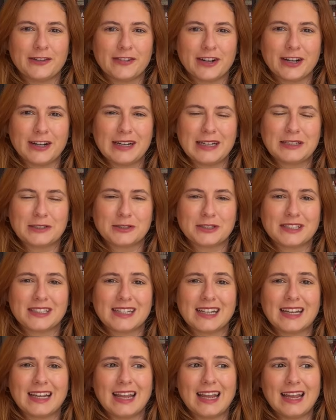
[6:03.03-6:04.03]
very
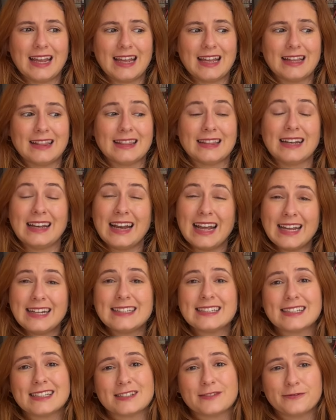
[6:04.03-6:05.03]
interesting in the
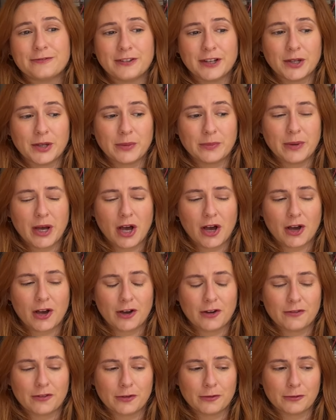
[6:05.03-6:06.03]
latest film
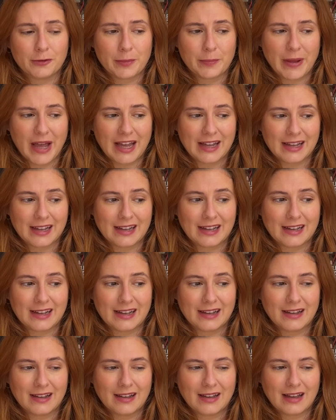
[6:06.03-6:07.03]
of
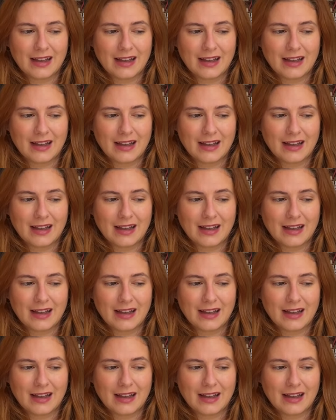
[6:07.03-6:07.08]
Rebecca,